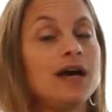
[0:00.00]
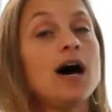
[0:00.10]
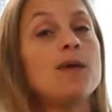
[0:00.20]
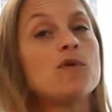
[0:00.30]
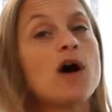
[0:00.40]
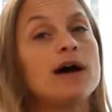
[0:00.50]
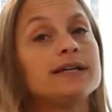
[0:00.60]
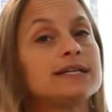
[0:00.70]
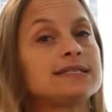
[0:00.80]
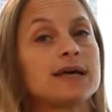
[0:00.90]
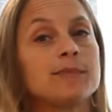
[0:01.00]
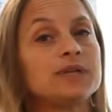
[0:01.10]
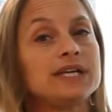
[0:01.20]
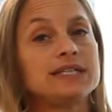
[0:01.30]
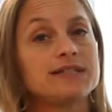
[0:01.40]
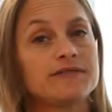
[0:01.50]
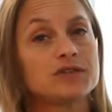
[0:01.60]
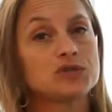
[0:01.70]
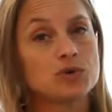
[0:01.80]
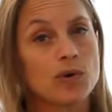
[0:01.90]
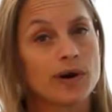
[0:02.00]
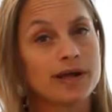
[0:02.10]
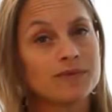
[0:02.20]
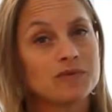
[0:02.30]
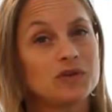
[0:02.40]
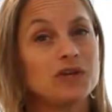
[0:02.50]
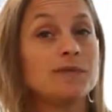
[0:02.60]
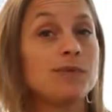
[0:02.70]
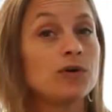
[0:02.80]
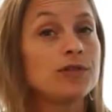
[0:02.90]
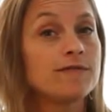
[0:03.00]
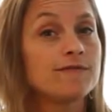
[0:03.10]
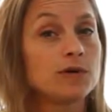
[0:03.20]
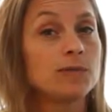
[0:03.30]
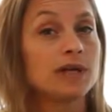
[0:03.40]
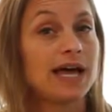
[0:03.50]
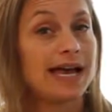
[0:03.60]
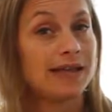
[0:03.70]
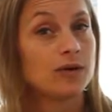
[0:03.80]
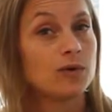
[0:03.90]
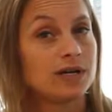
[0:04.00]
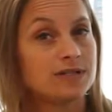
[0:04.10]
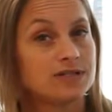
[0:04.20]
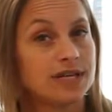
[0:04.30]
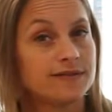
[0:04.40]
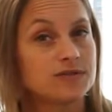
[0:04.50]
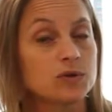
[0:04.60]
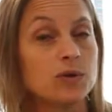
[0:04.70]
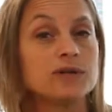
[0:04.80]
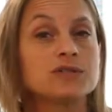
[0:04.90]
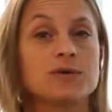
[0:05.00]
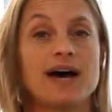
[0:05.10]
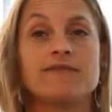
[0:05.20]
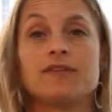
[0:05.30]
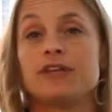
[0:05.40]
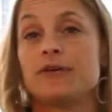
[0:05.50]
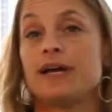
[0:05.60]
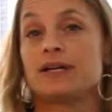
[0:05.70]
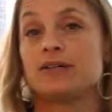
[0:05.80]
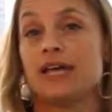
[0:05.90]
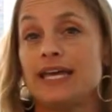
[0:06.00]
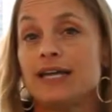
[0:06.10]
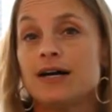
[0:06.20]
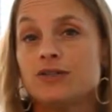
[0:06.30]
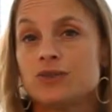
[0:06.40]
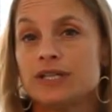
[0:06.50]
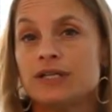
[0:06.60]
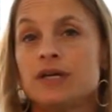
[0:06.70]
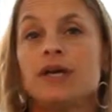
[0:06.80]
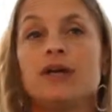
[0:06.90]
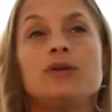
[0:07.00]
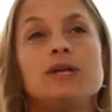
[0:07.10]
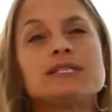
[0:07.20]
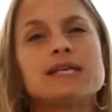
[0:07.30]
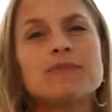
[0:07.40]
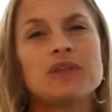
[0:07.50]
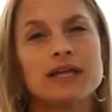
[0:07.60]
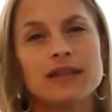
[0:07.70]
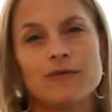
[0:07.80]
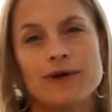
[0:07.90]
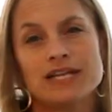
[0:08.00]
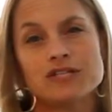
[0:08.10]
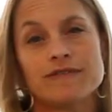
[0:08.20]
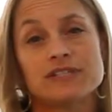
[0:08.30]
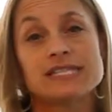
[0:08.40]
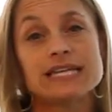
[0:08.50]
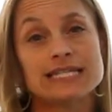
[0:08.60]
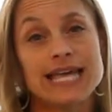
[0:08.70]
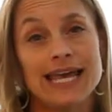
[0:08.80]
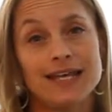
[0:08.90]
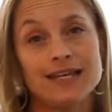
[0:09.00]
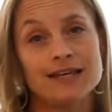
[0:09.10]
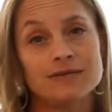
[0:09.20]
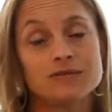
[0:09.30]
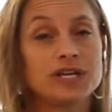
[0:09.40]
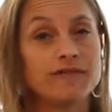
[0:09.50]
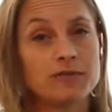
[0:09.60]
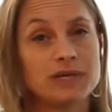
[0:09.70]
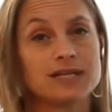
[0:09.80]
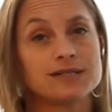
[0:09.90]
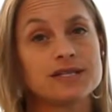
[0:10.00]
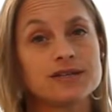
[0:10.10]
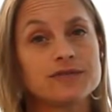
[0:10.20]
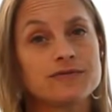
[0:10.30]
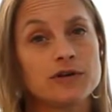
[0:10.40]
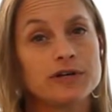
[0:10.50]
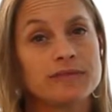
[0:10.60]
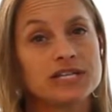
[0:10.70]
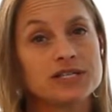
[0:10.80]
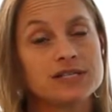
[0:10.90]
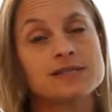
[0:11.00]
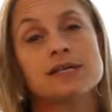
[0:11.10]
Abroad, it's a completely different story. You need both the verbal and the quantitative scores. So out of a theoretical 800, you need something in the range of a 680 to even be considered for admissions.